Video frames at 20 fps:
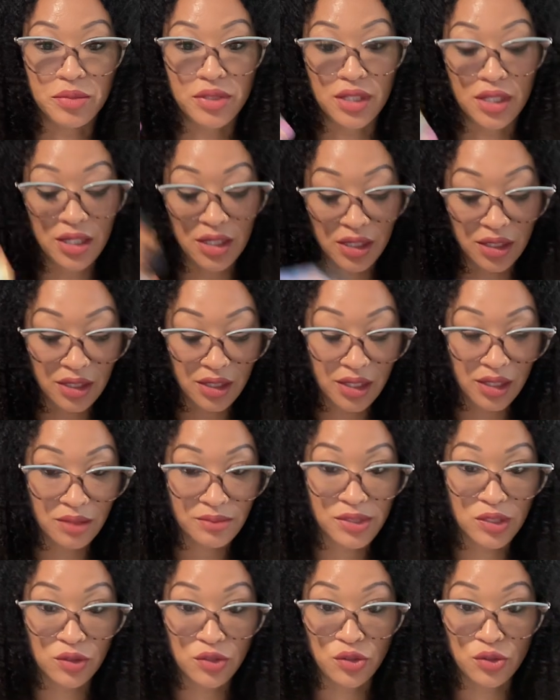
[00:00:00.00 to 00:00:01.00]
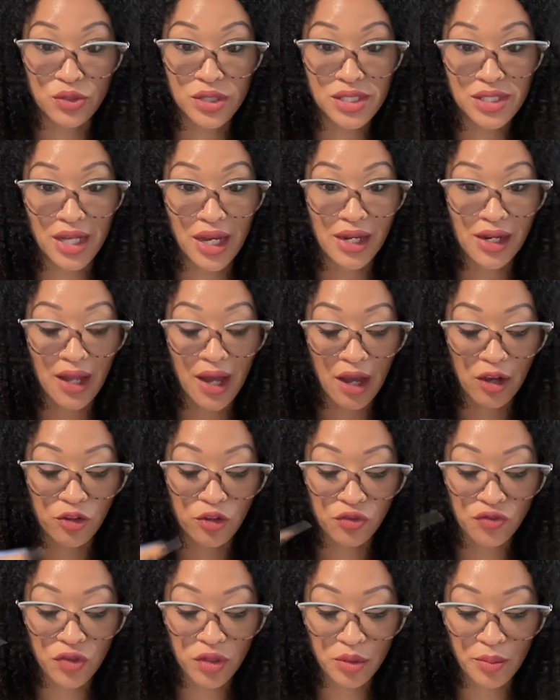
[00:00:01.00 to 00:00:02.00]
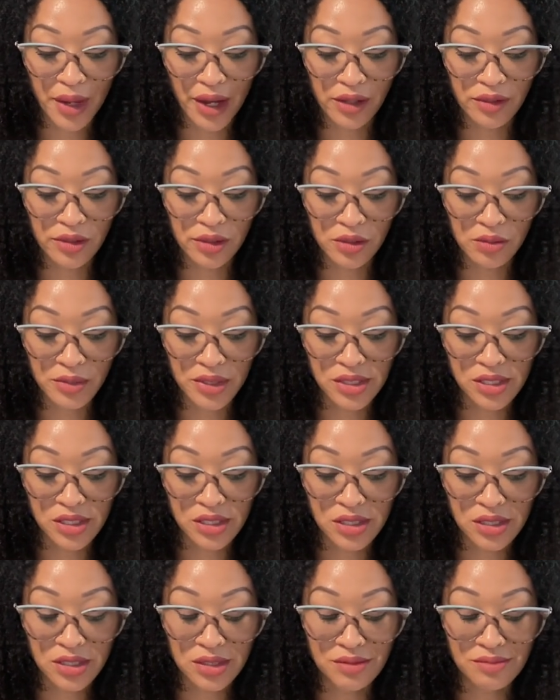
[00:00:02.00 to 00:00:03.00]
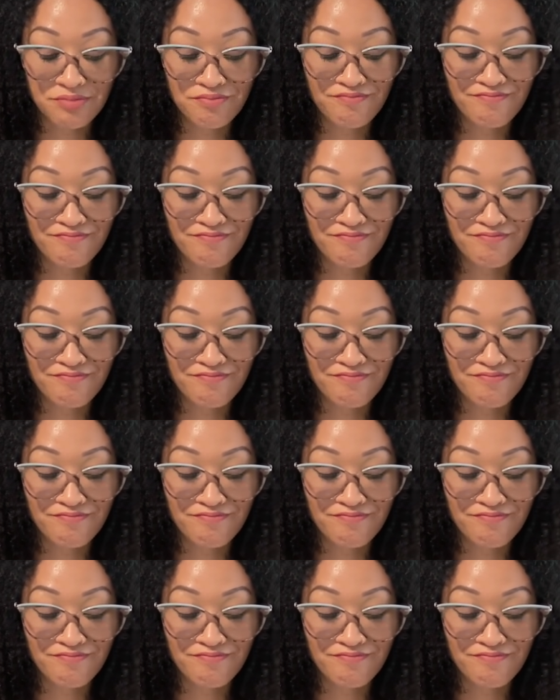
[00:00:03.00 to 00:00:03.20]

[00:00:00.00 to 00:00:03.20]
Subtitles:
But the King of Cups on your side and how you feel about them is,